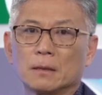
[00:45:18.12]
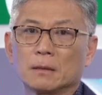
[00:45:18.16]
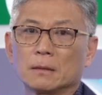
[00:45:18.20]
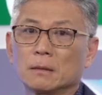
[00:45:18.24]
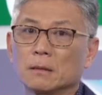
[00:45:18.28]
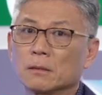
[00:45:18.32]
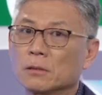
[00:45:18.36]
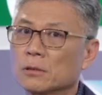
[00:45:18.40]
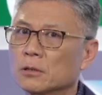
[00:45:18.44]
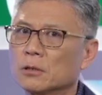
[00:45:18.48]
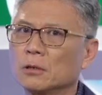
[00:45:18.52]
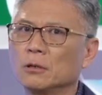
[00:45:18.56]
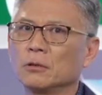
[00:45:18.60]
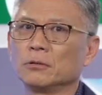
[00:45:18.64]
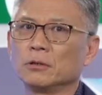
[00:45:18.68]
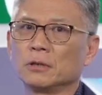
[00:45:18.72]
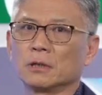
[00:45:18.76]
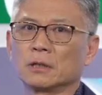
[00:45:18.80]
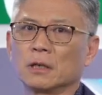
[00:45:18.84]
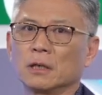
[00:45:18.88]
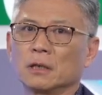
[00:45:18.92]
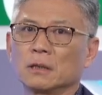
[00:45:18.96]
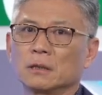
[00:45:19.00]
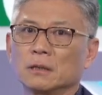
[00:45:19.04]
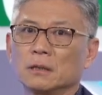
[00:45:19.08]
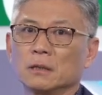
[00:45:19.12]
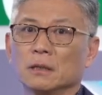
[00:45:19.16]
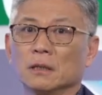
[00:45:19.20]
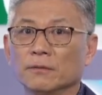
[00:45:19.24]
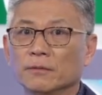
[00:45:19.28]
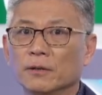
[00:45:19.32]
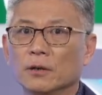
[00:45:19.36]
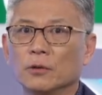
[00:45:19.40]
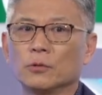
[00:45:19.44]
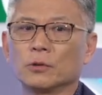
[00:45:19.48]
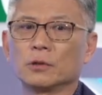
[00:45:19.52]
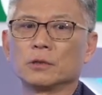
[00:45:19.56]
The story gets
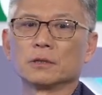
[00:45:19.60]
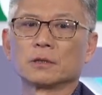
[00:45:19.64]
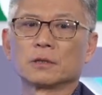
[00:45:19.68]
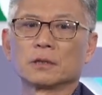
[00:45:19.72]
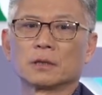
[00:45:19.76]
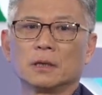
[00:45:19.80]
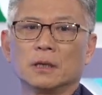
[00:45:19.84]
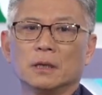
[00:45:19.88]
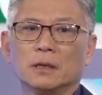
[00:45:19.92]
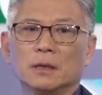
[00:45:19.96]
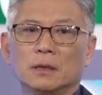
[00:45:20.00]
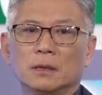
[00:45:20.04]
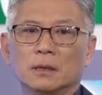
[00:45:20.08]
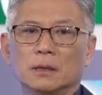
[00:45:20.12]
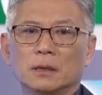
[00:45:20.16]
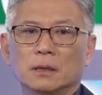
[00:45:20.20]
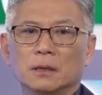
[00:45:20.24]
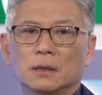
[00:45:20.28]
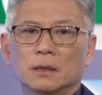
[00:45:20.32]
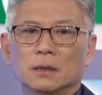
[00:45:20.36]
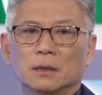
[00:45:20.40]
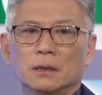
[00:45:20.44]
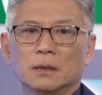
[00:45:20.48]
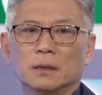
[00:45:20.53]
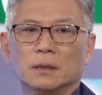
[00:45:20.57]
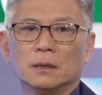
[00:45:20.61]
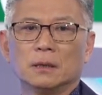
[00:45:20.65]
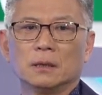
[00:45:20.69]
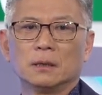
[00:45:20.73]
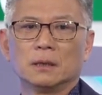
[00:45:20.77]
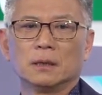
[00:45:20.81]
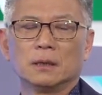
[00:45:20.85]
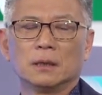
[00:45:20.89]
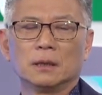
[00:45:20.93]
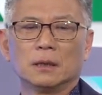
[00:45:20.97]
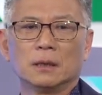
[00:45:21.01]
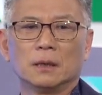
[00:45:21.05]
even worse.
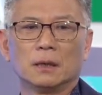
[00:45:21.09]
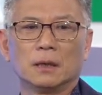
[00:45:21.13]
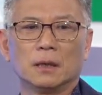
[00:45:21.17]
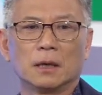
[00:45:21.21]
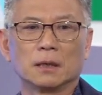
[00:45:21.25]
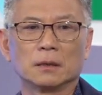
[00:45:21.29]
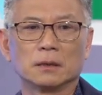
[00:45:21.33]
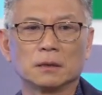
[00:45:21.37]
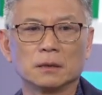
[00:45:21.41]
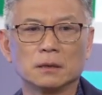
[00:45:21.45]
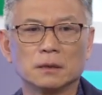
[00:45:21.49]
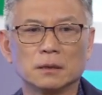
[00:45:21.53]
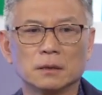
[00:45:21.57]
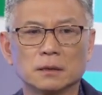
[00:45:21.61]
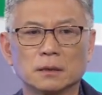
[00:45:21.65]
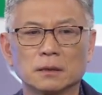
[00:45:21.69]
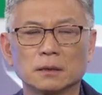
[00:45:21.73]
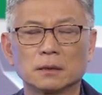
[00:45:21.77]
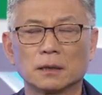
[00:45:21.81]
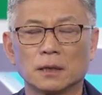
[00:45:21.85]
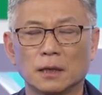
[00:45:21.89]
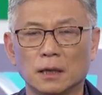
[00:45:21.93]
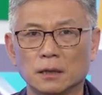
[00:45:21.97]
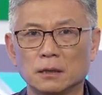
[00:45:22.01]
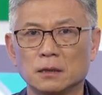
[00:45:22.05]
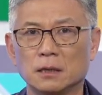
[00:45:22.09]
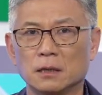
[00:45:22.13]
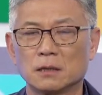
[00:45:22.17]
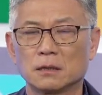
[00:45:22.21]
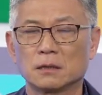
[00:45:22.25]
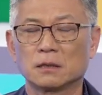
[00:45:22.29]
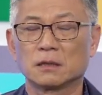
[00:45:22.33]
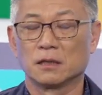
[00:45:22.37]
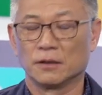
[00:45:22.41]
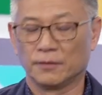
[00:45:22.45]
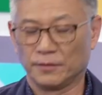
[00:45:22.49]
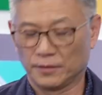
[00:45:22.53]
On the year
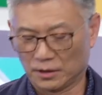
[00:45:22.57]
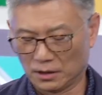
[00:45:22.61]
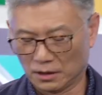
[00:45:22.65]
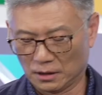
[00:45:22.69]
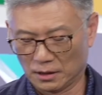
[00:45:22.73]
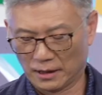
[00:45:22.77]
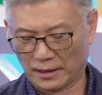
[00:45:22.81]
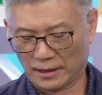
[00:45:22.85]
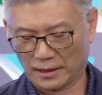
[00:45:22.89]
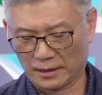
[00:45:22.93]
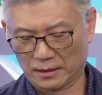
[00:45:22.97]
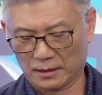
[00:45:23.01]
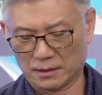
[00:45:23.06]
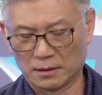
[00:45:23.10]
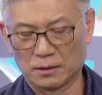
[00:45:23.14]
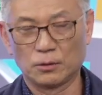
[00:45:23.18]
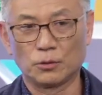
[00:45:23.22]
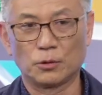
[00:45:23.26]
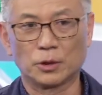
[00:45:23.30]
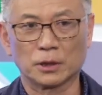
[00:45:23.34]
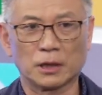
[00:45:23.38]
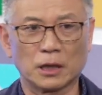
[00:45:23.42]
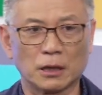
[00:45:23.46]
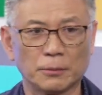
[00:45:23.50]
1979, what